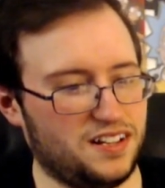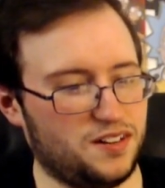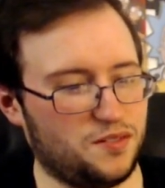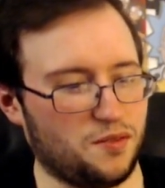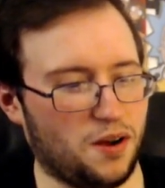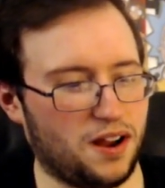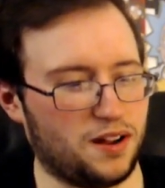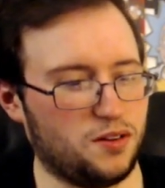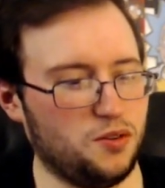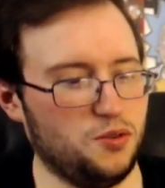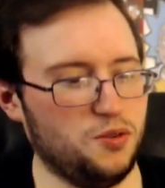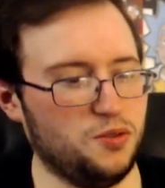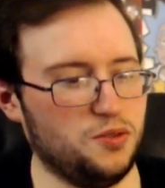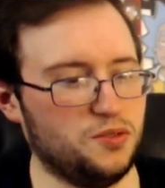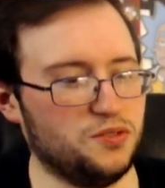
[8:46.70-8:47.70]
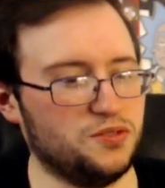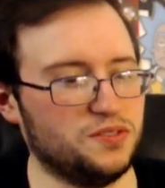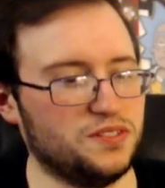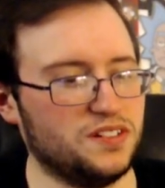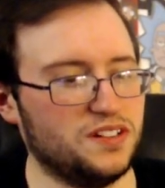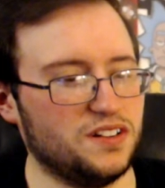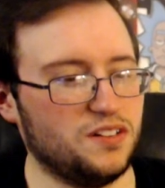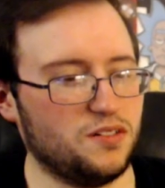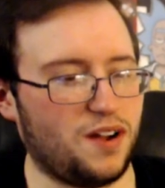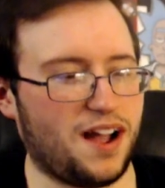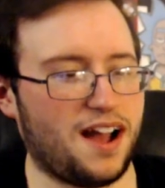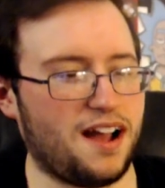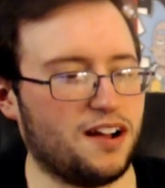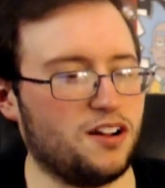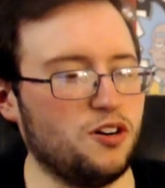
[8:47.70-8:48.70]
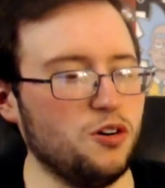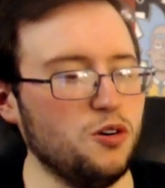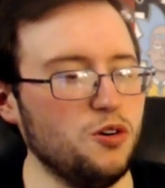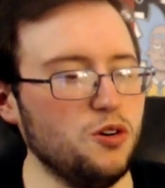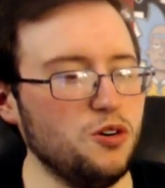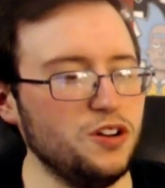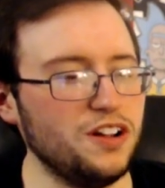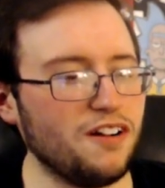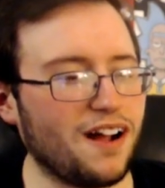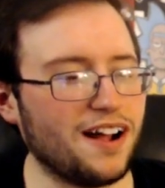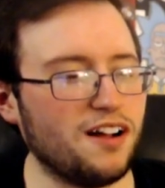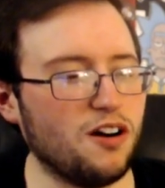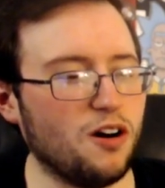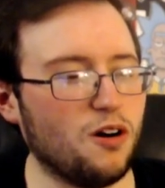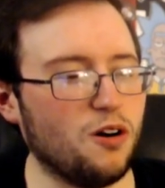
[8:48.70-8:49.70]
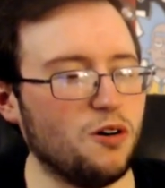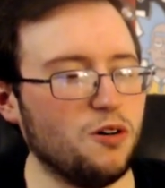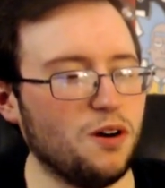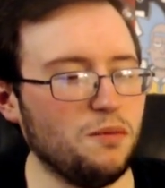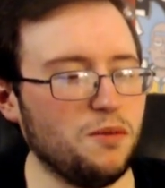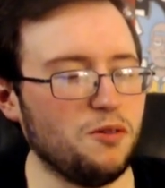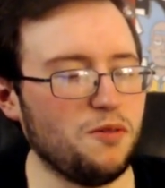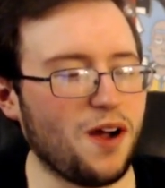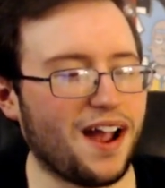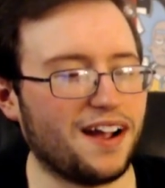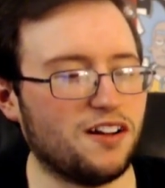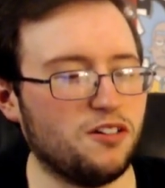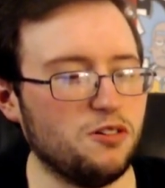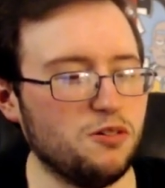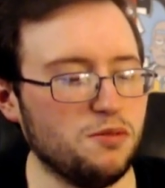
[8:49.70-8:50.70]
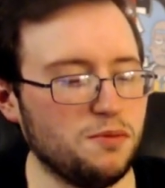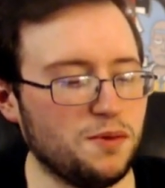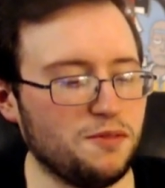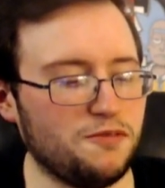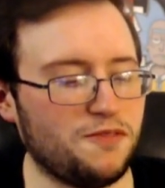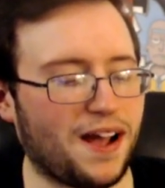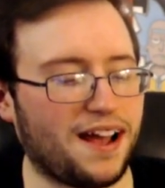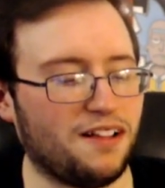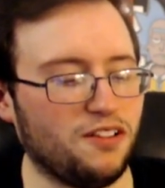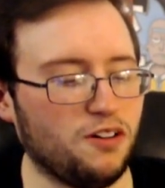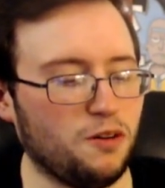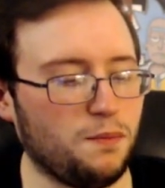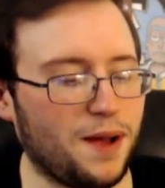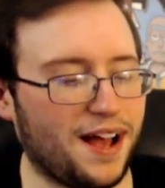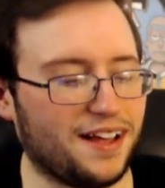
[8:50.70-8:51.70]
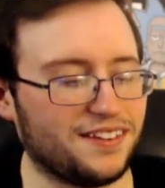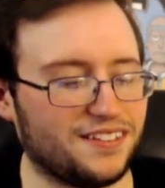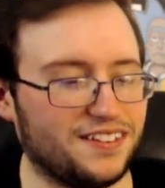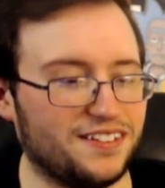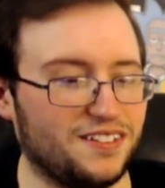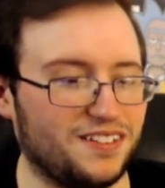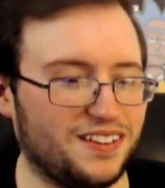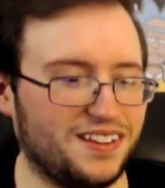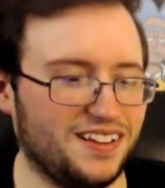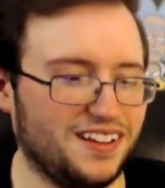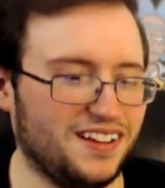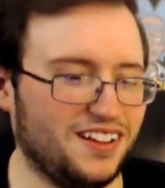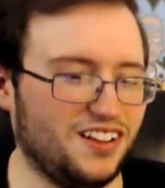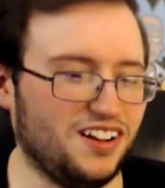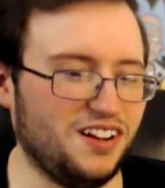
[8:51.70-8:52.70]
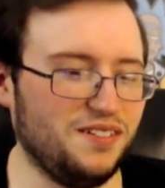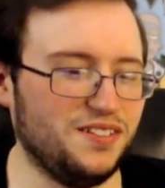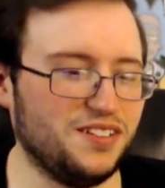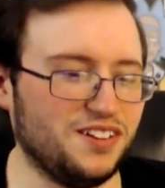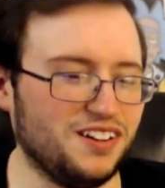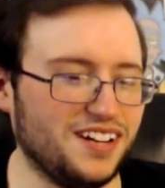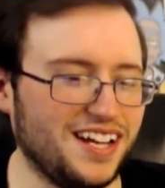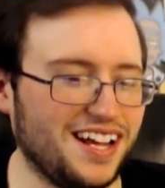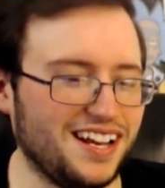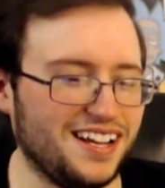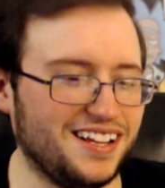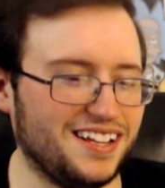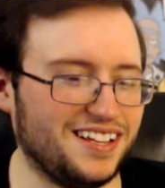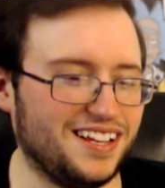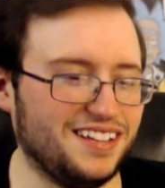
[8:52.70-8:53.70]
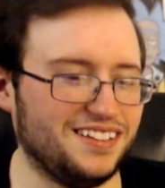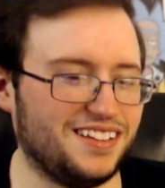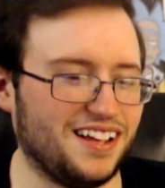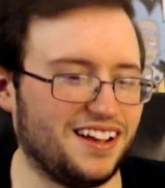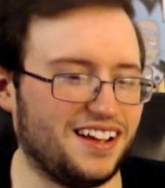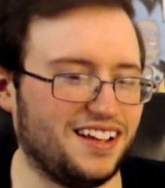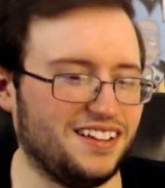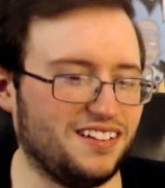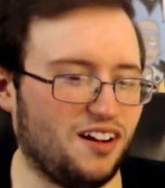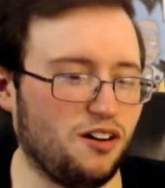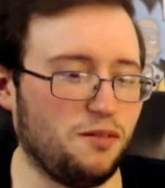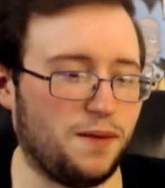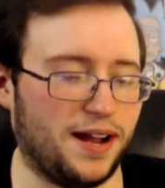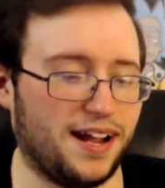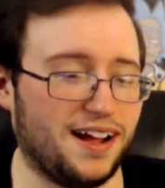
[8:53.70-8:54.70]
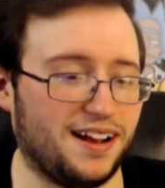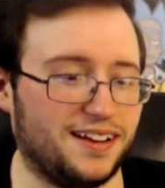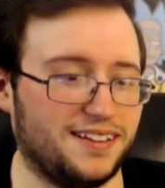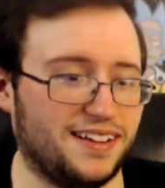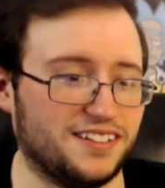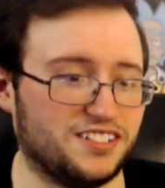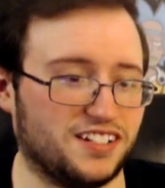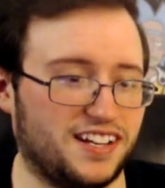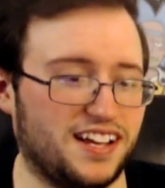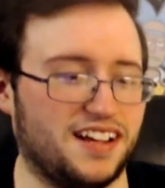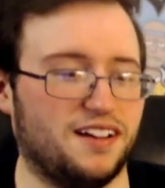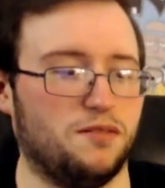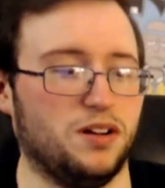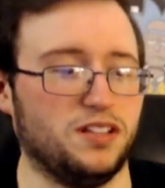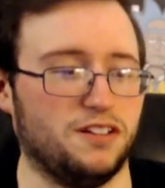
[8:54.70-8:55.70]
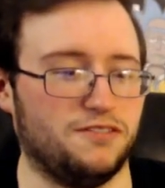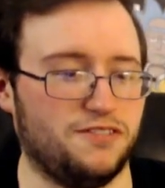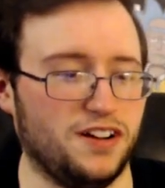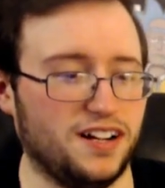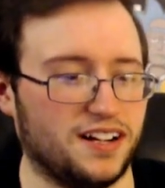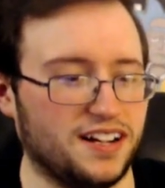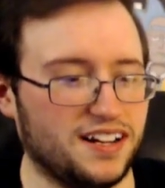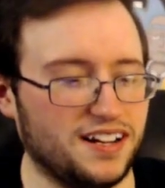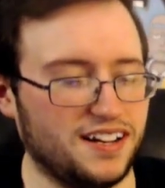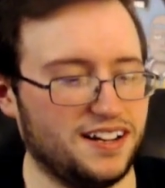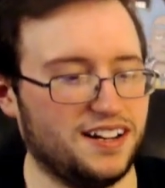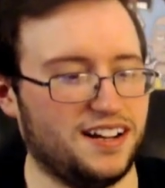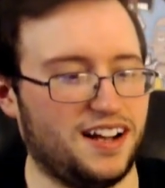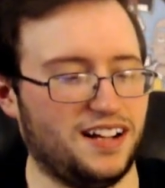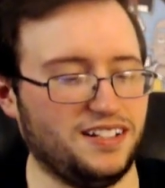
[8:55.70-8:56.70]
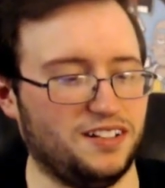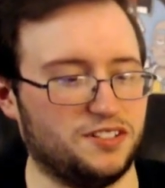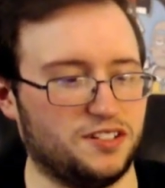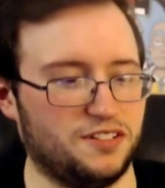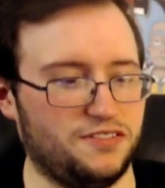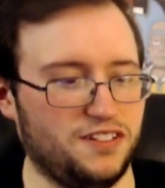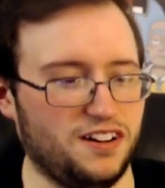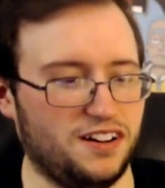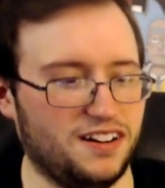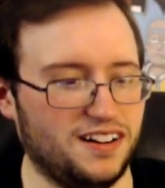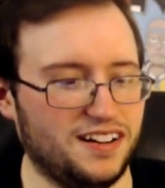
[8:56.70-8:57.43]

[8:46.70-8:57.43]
Raccoon, here I go. I'm a raccoon, a fat little bastard. Look at him, he's gonna get it. Oh my god, he's actually getting it. What the fuck? I thought he was gonna fall.